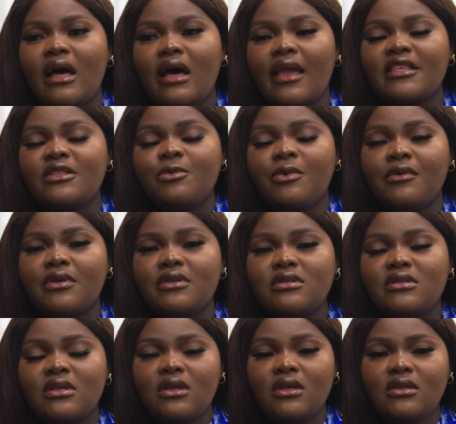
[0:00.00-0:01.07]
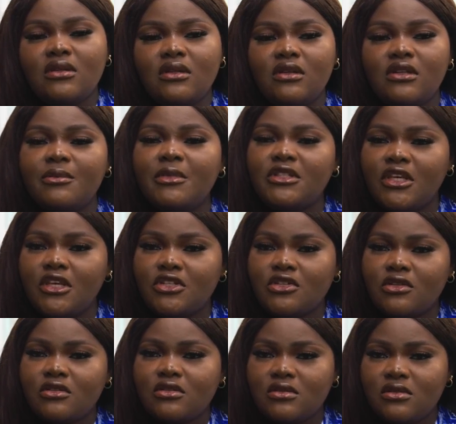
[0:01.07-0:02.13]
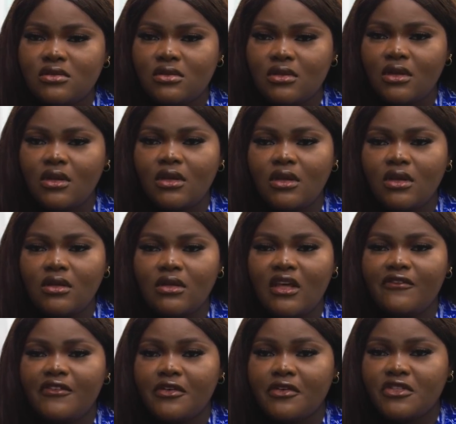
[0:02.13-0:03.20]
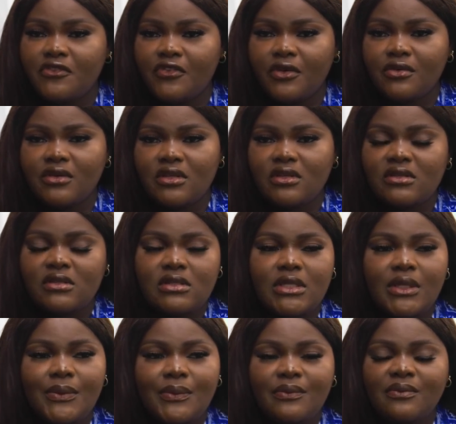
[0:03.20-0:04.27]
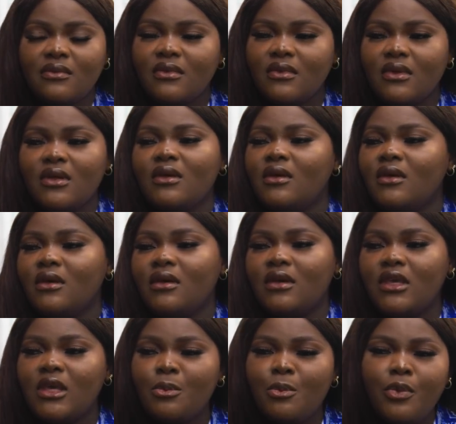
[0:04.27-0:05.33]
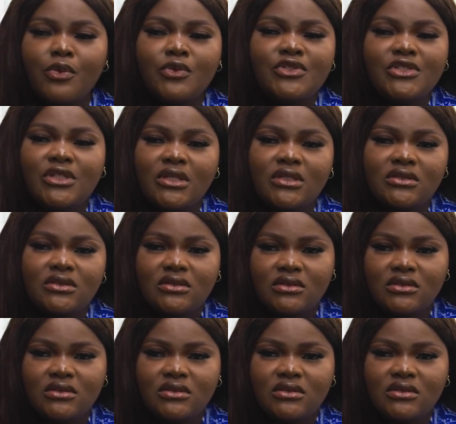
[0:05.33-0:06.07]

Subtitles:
are experiencing limitations in their various fields is keep pushing.